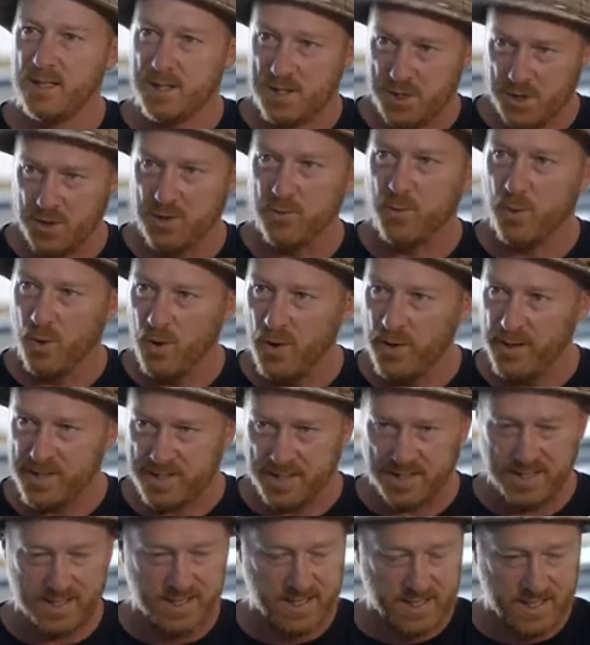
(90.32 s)
the two
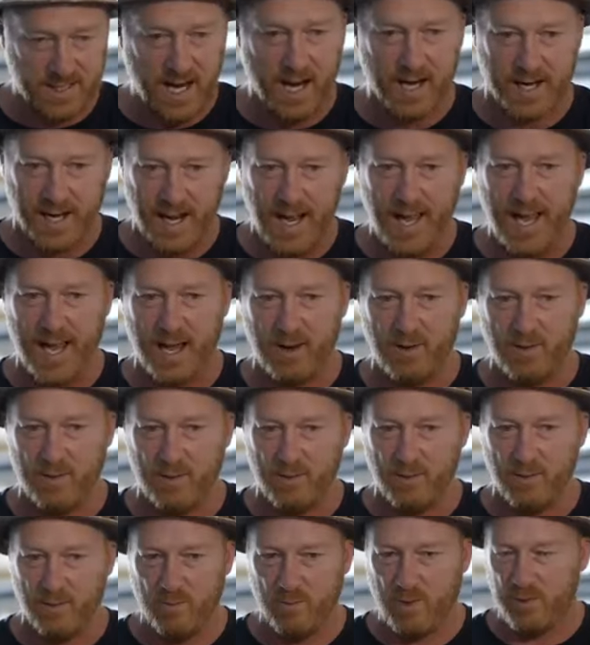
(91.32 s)
words that stuck out
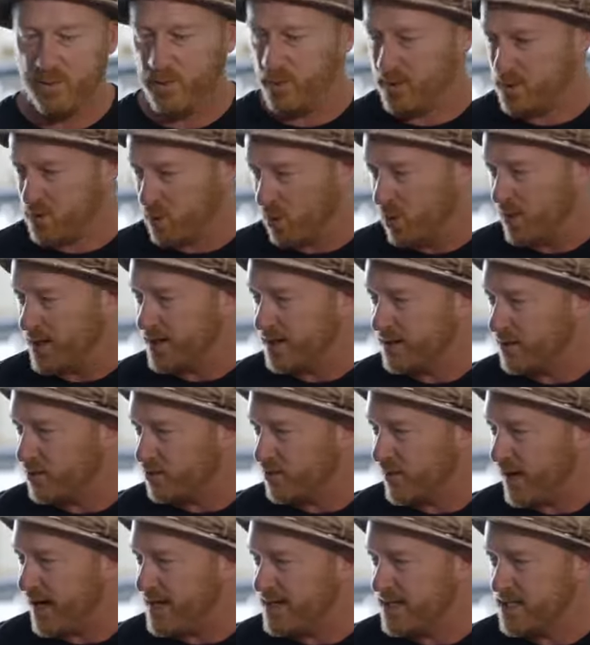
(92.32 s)
when we were talking to the
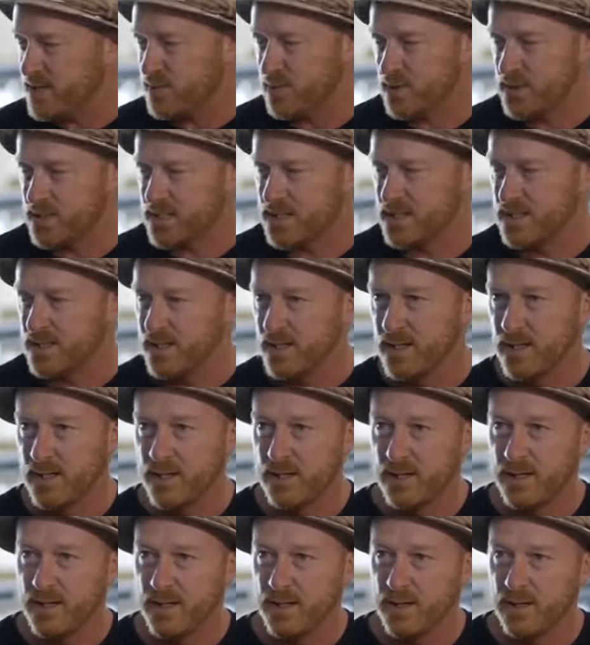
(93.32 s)
tradies was,
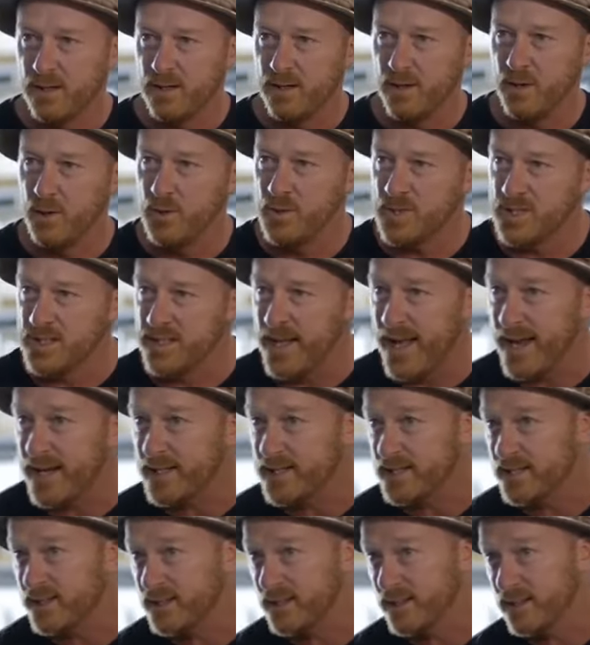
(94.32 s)
who's
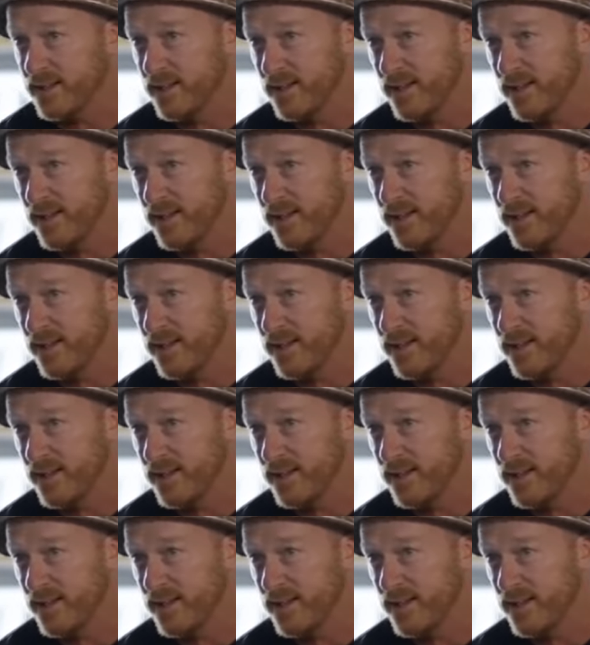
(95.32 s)
next?